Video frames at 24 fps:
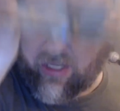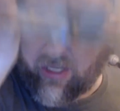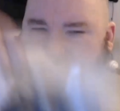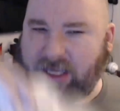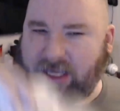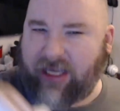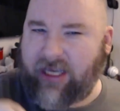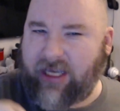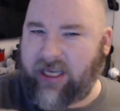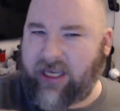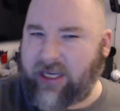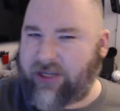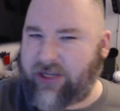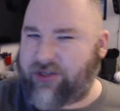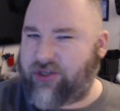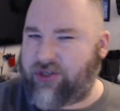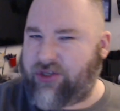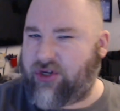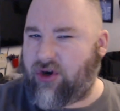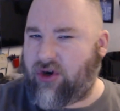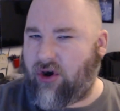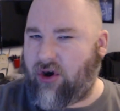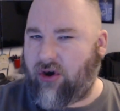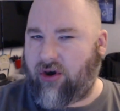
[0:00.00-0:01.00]
their
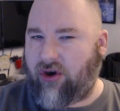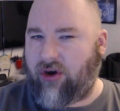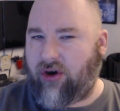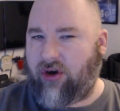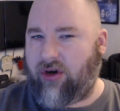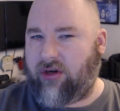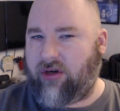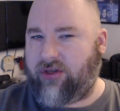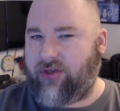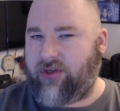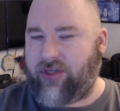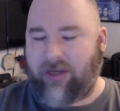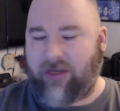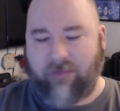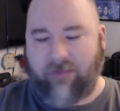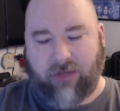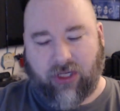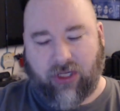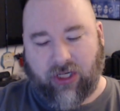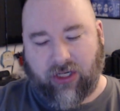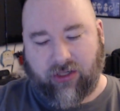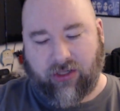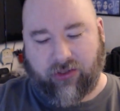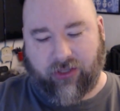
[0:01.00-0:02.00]
Kickstarter
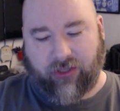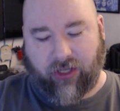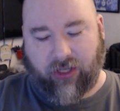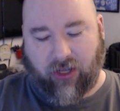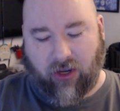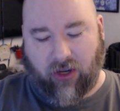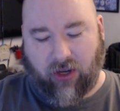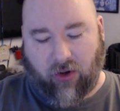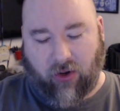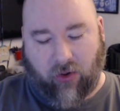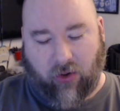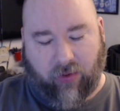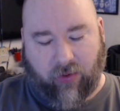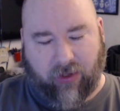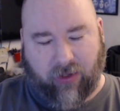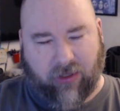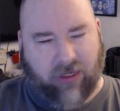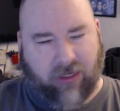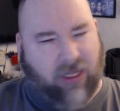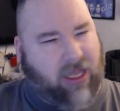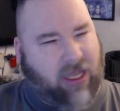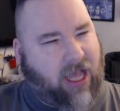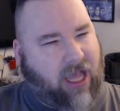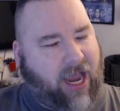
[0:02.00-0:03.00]
some years ago,
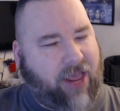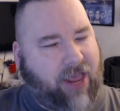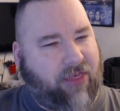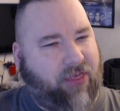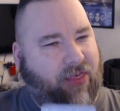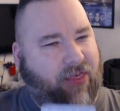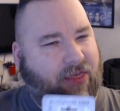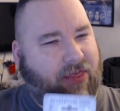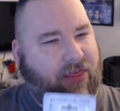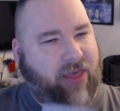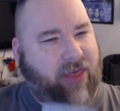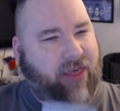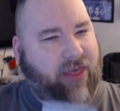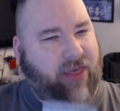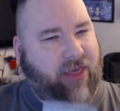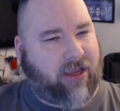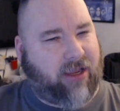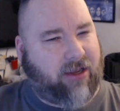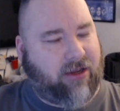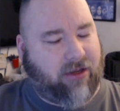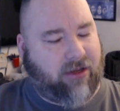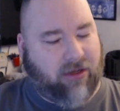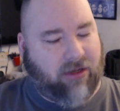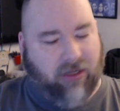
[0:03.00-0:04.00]
I
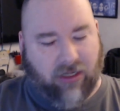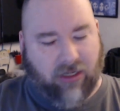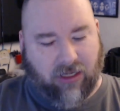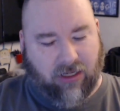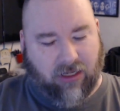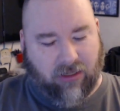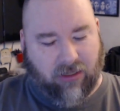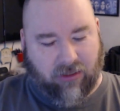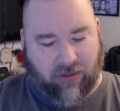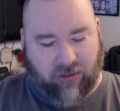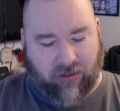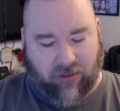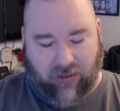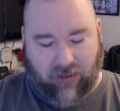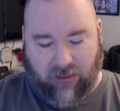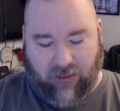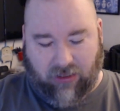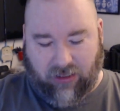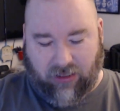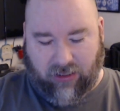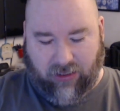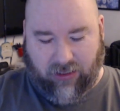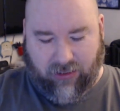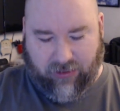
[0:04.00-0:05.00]
think.
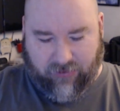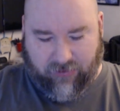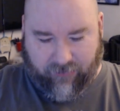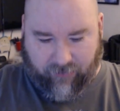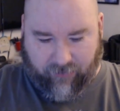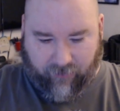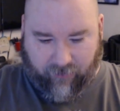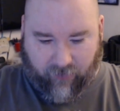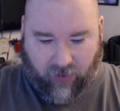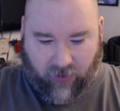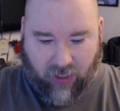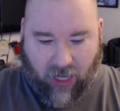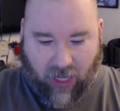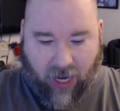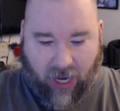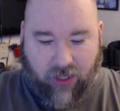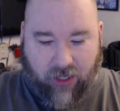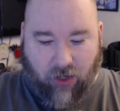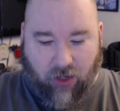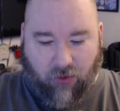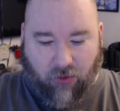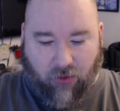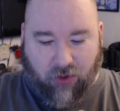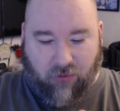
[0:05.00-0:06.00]

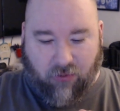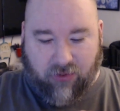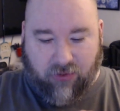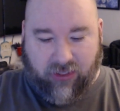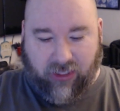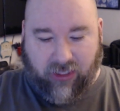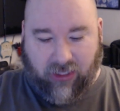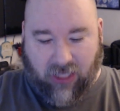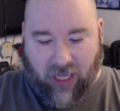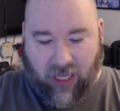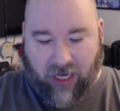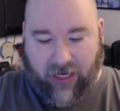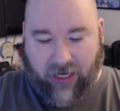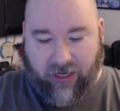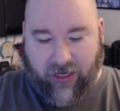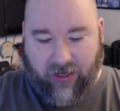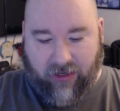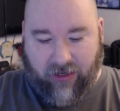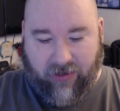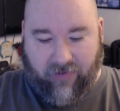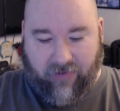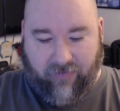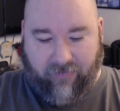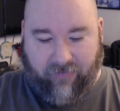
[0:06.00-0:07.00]
I know there was a
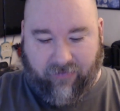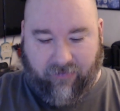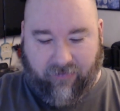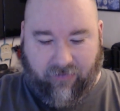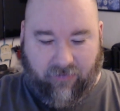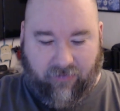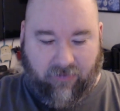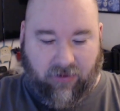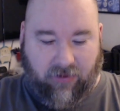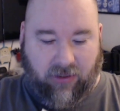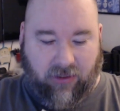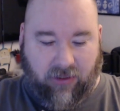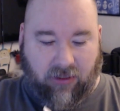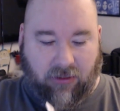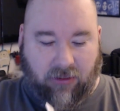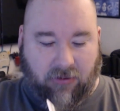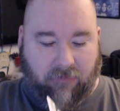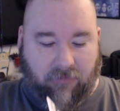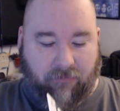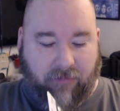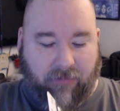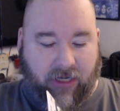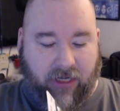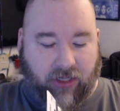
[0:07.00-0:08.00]
line of
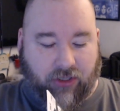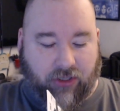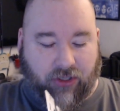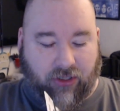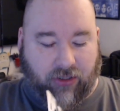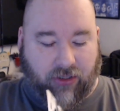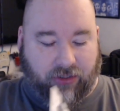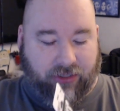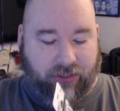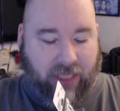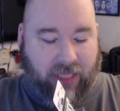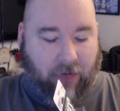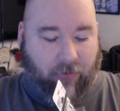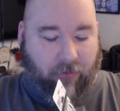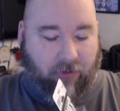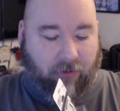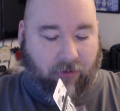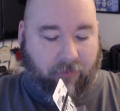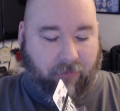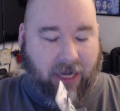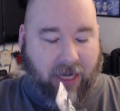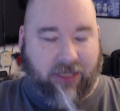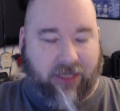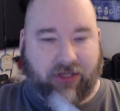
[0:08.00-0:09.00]
miniatures that
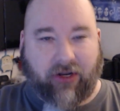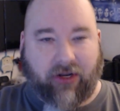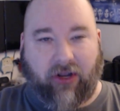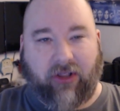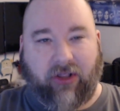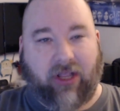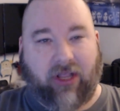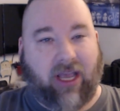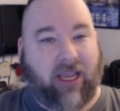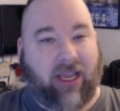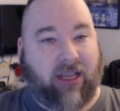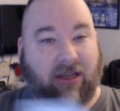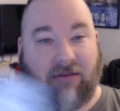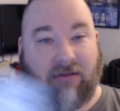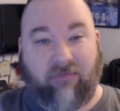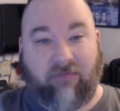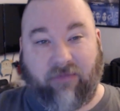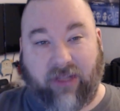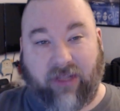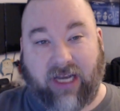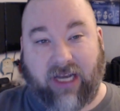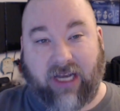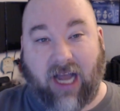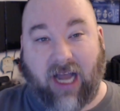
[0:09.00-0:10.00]
were based on like
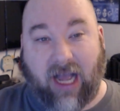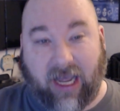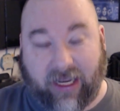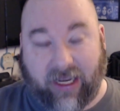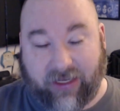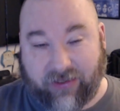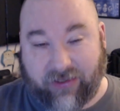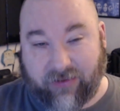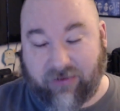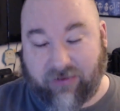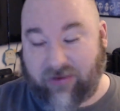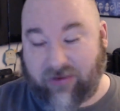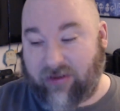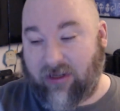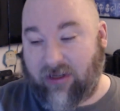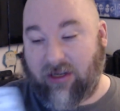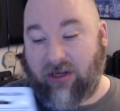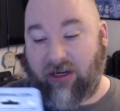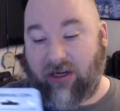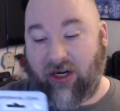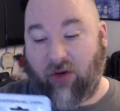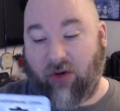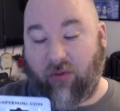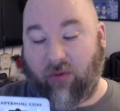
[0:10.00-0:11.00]
the dies,
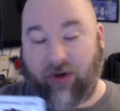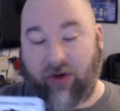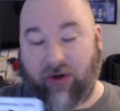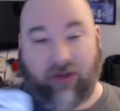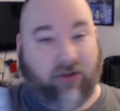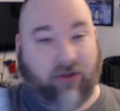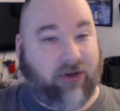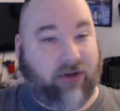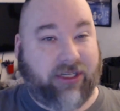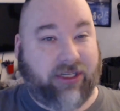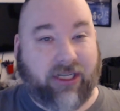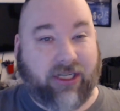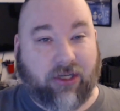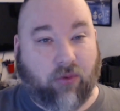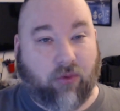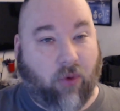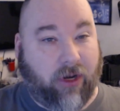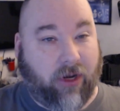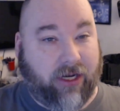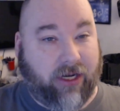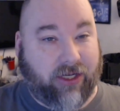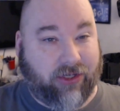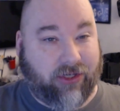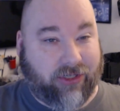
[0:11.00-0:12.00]
where your
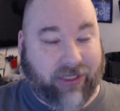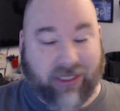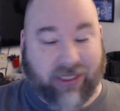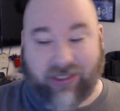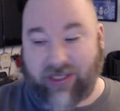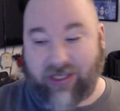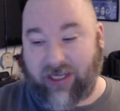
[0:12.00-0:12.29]
D20s, your